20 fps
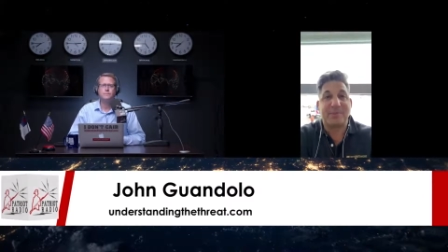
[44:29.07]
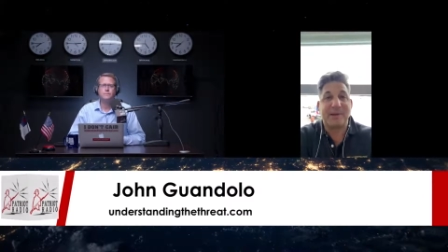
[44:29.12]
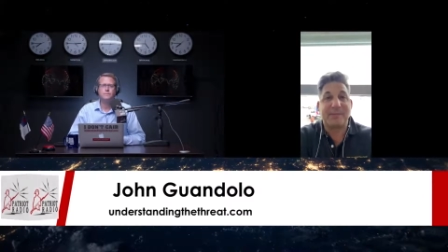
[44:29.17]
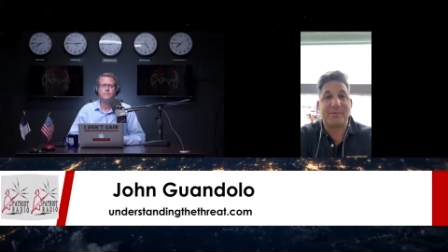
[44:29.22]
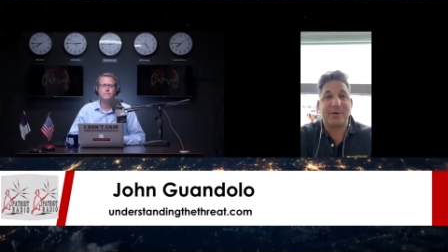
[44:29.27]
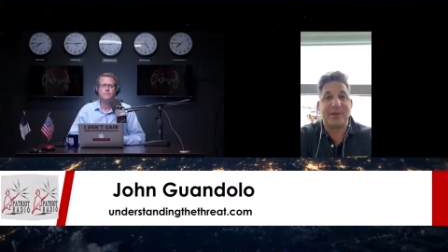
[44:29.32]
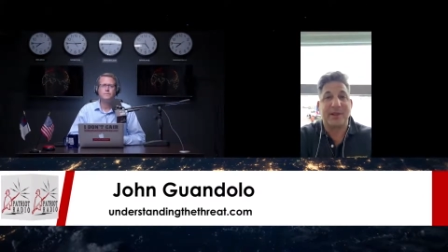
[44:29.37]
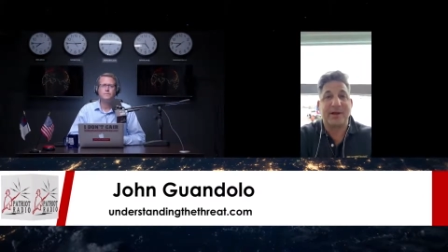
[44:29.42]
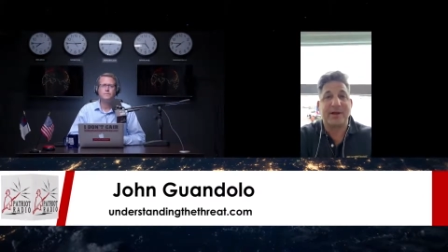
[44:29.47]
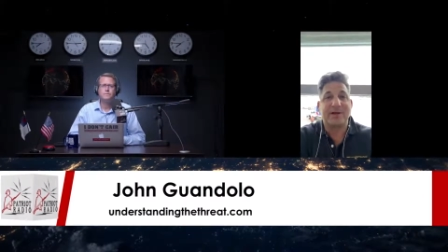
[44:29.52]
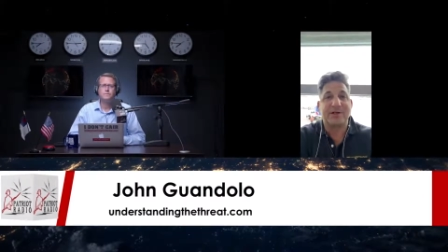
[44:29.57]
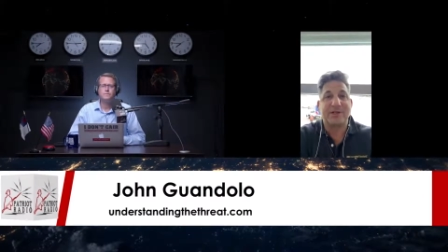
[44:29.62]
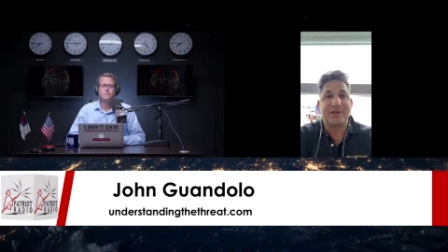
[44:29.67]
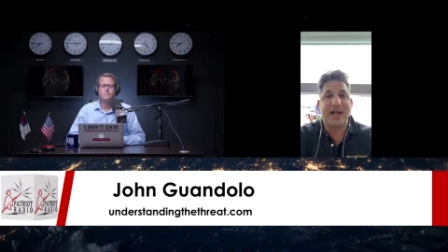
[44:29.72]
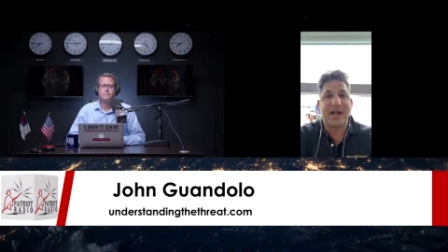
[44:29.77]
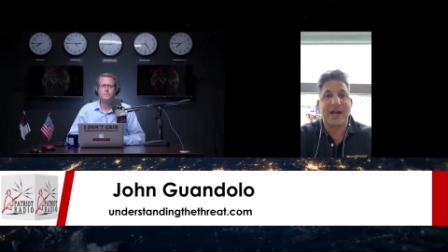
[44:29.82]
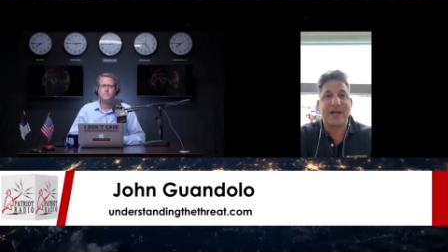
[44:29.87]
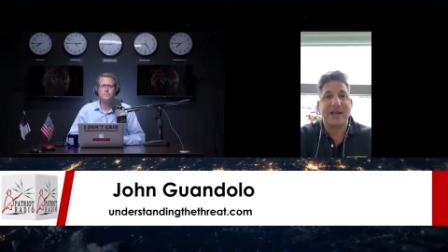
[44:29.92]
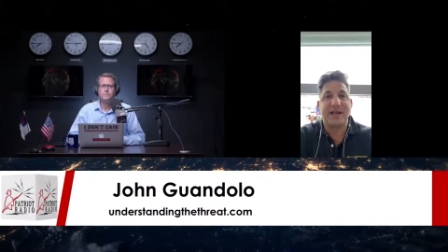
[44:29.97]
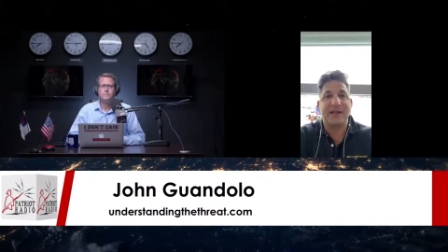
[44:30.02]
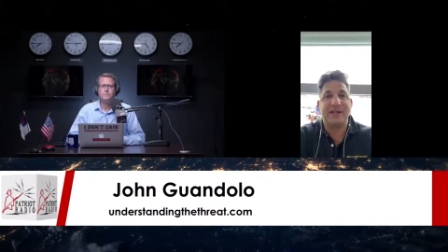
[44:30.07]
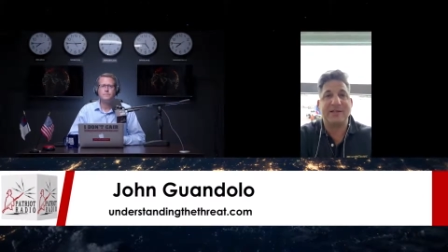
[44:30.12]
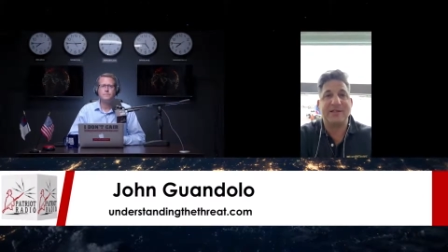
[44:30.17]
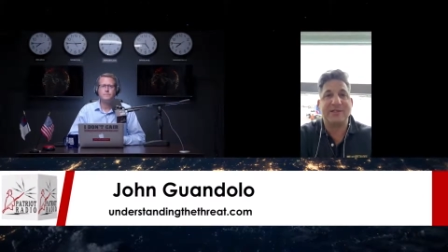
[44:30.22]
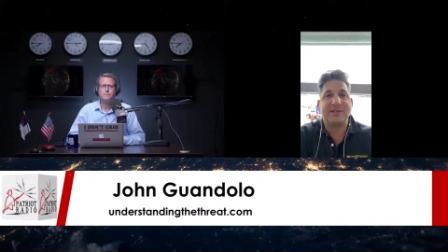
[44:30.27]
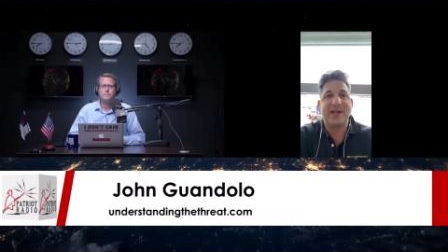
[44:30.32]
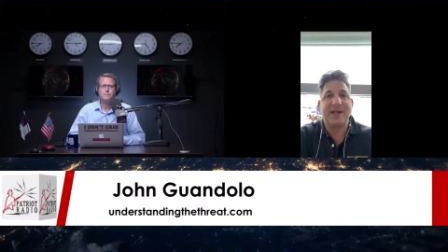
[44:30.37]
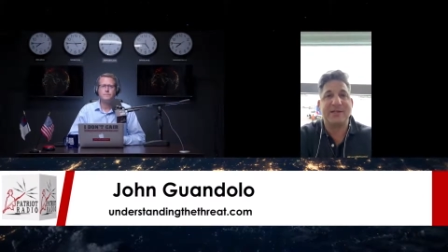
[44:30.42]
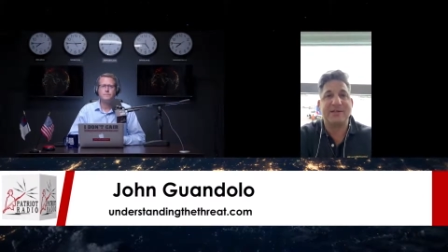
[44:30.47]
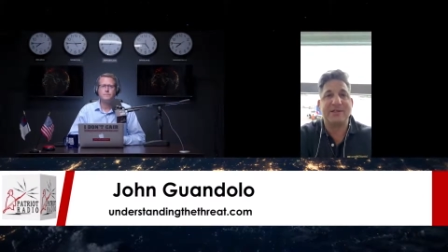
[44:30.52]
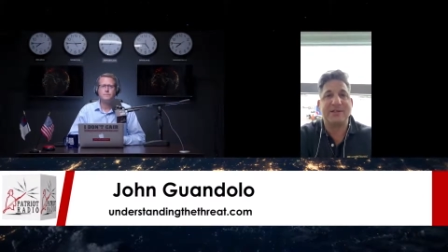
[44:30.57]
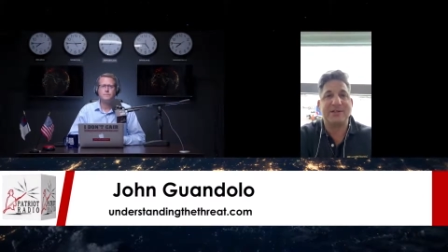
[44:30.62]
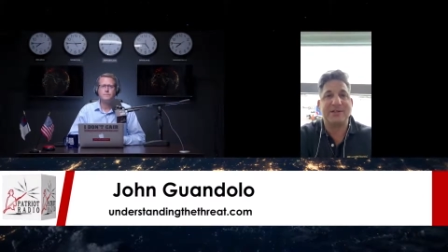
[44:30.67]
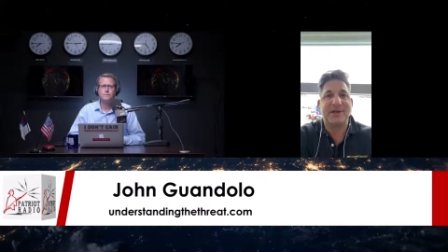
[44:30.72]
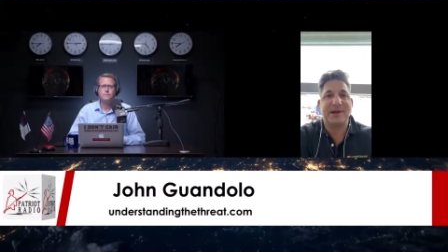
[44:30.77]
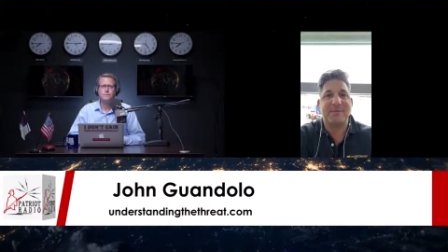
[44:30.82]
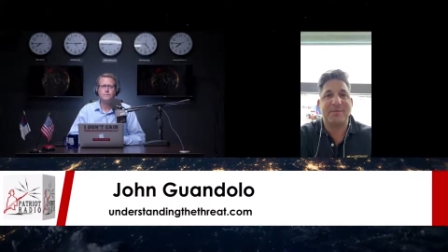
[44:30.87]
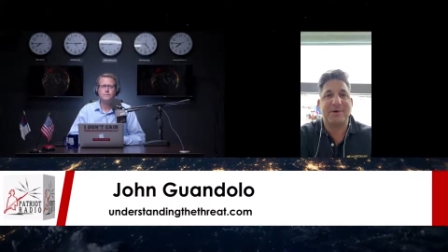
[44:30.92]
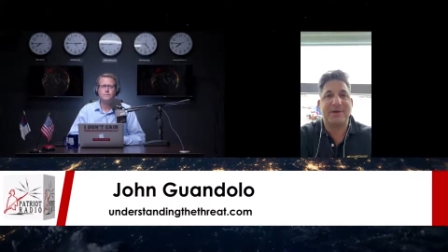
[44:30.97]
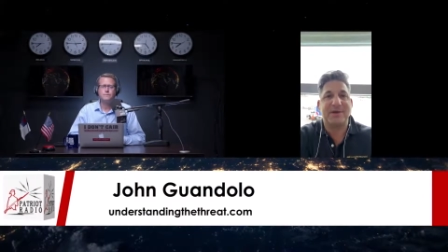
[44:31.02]
people that are standing in steads as
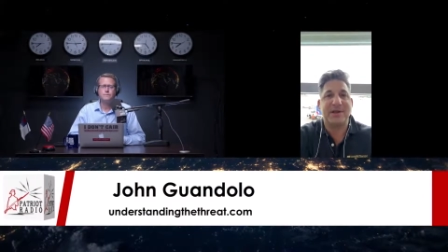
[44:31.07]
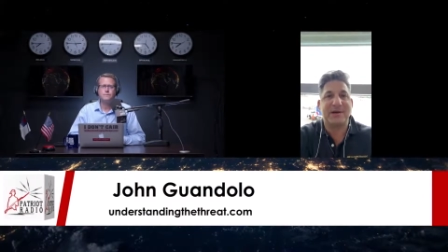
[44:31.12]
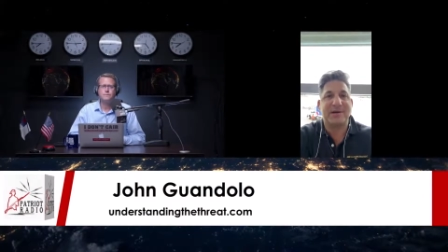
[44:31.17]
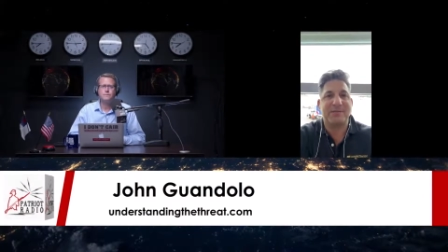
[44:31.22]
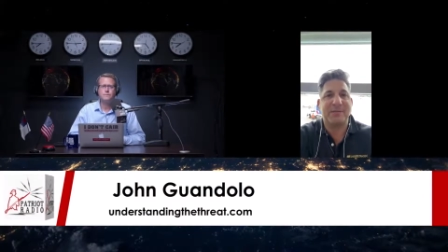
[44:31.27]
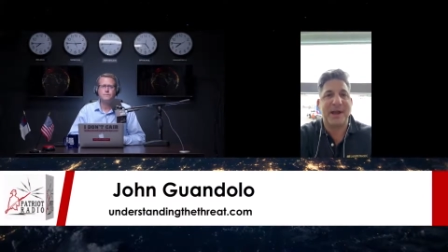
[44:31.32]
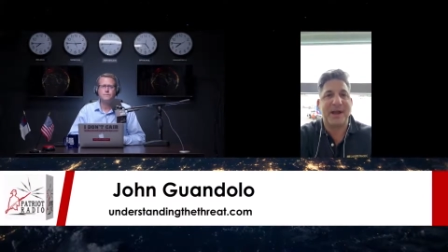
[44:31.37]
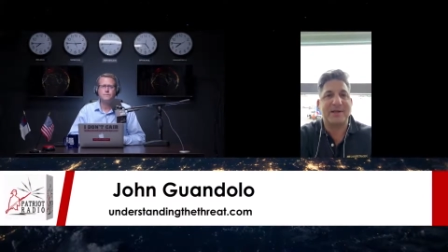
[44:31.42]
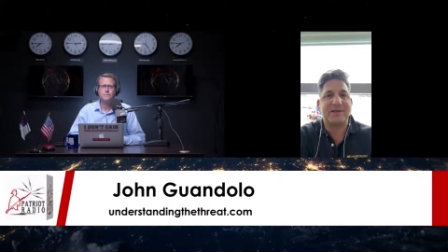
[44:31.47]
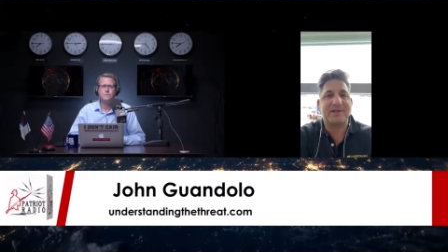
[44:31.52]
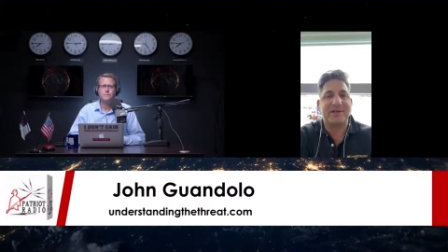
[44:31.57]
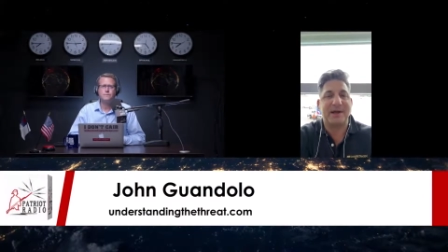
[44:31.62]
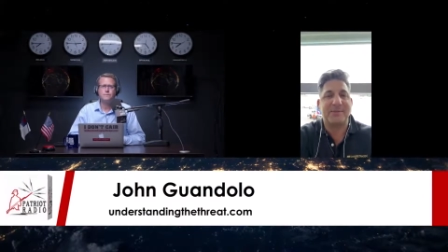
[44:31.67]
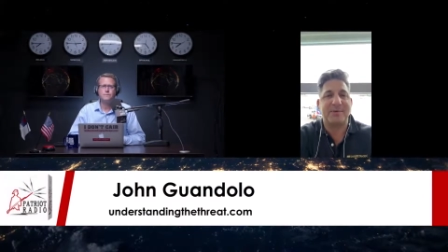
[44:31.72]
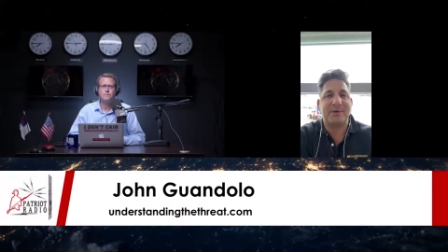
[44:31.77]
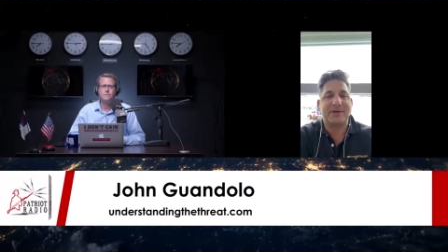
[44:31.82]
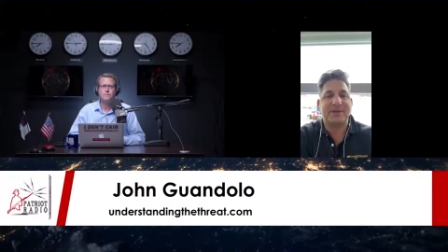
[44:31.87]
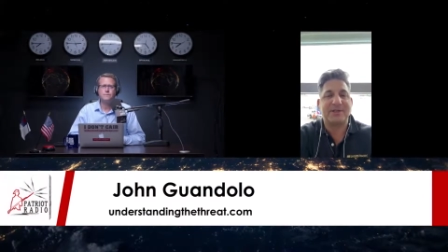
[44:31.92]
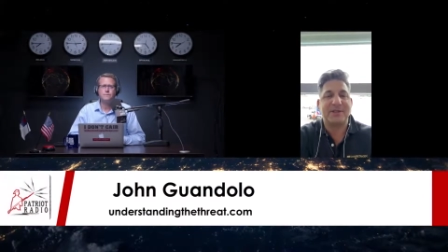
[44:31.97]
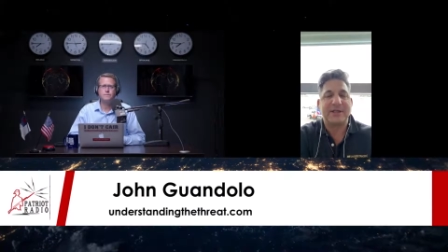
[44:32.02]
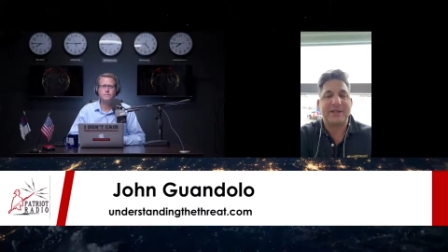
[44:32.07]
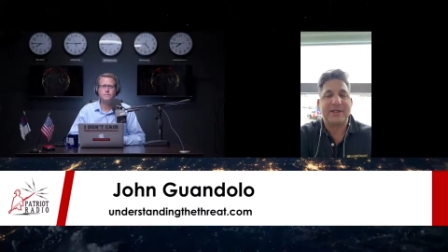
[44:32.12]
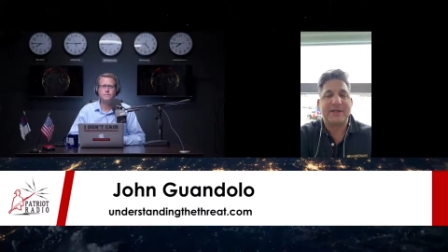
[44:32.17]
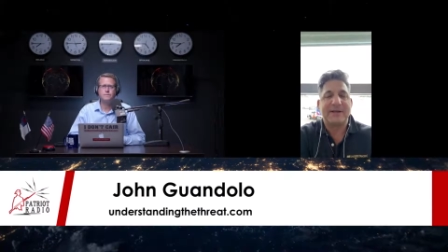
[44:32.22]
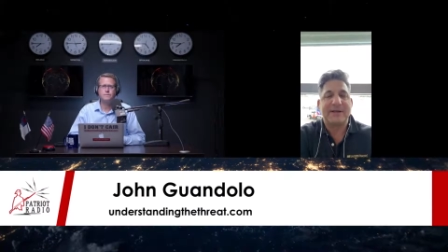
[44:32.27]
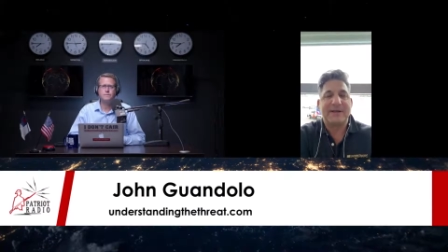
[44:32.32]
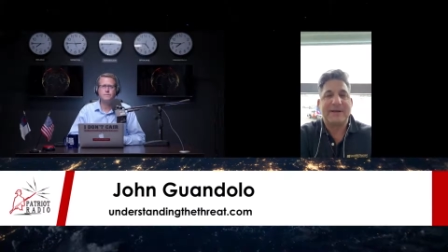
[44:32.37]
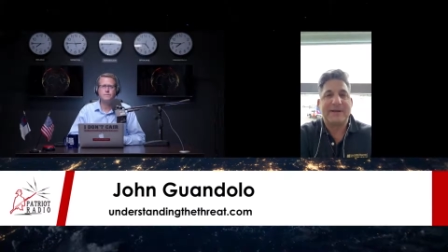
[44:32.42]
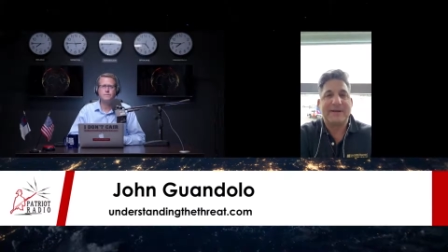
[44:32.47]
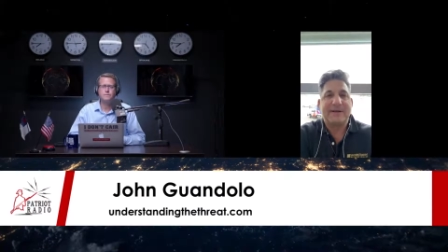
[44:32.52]
shepherds that are bad shepherds.